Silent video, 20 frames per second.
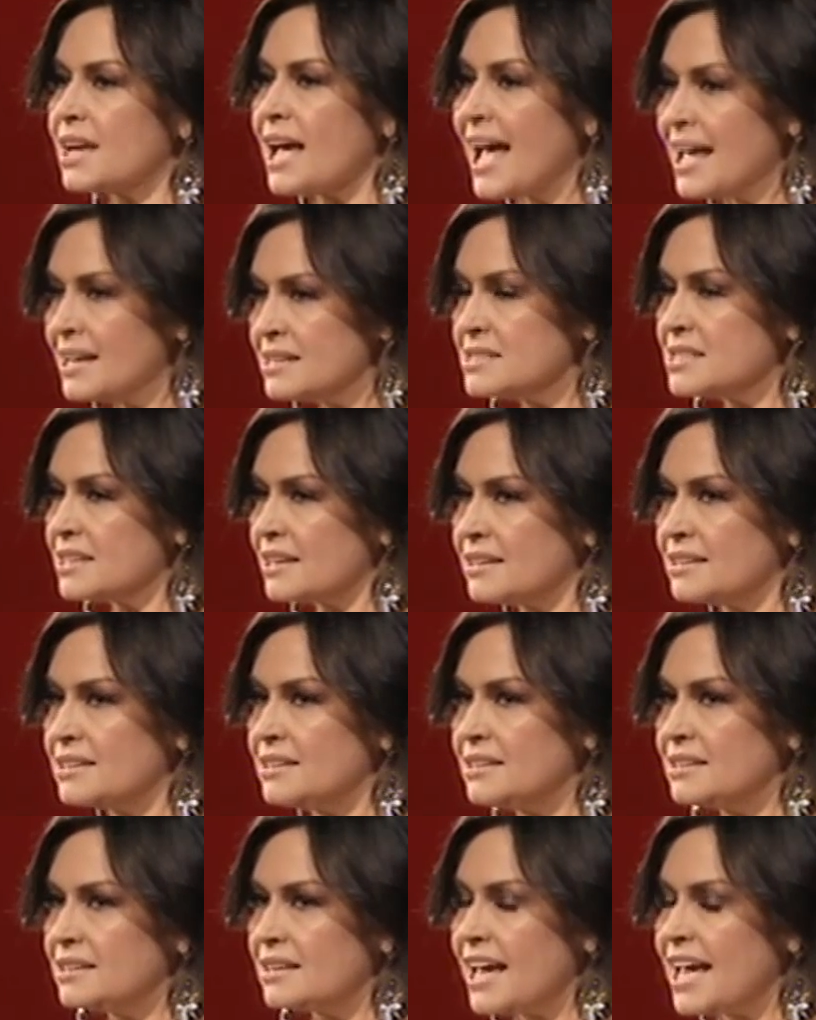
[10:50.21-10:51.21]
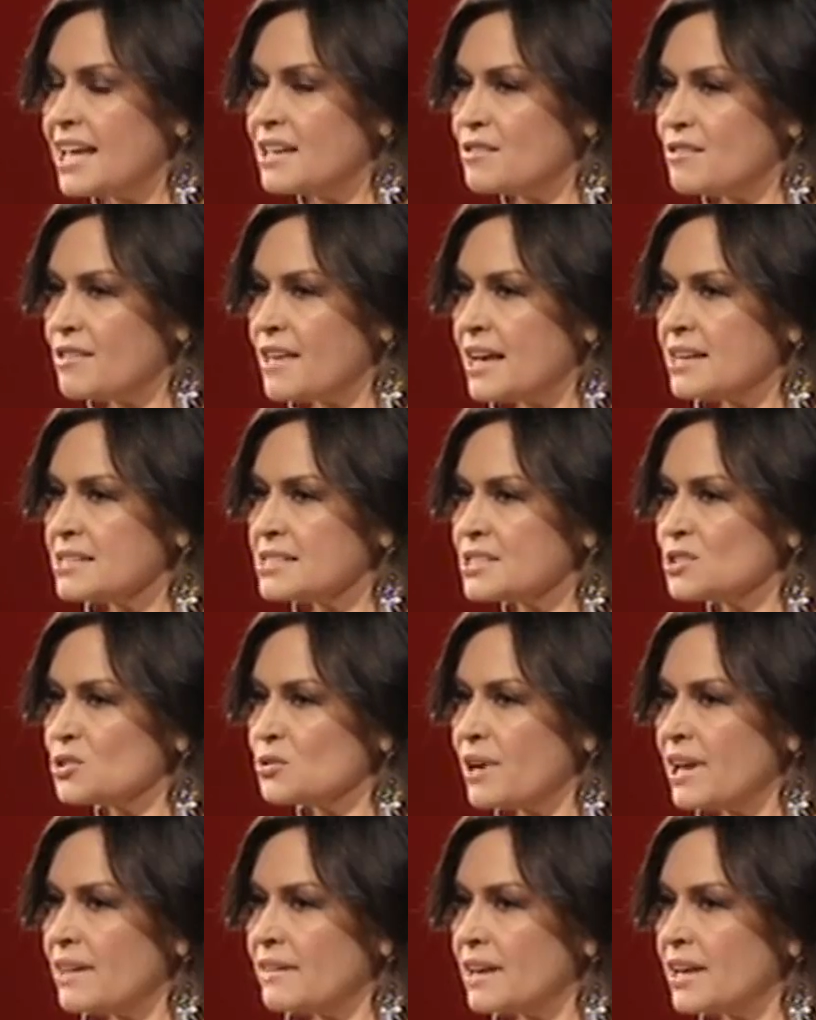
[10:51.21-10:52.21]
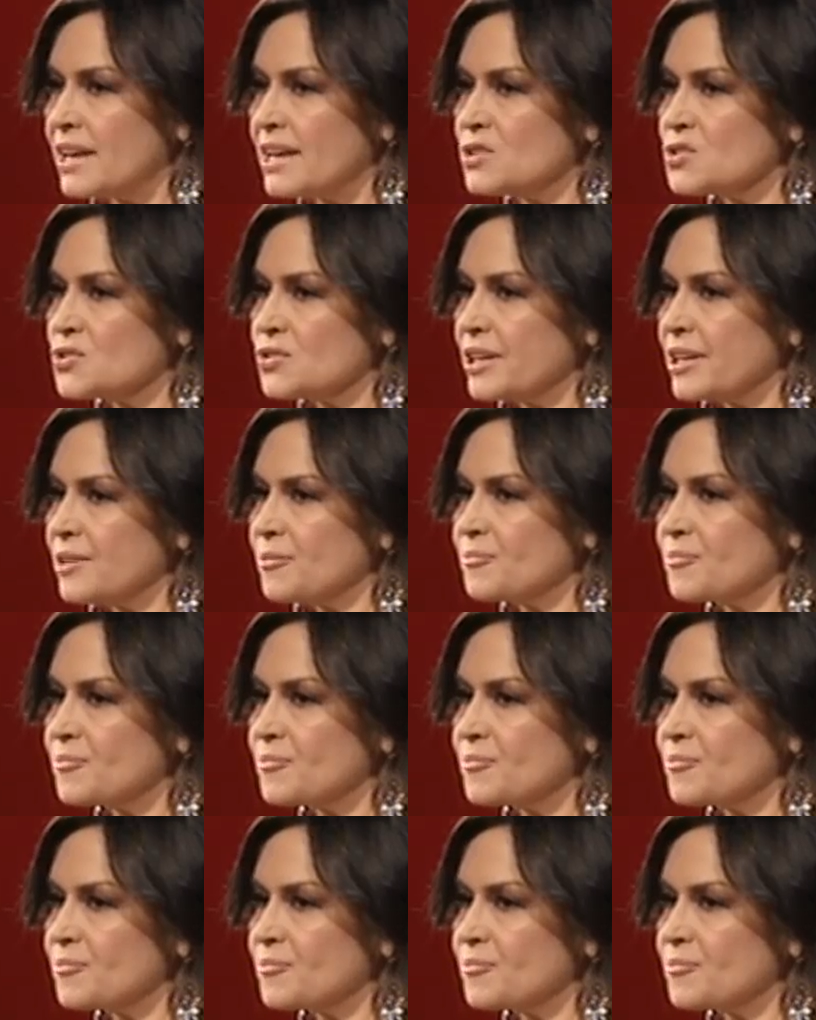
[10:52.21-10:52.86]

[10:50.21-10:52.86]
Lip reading: under 8,000 around the country.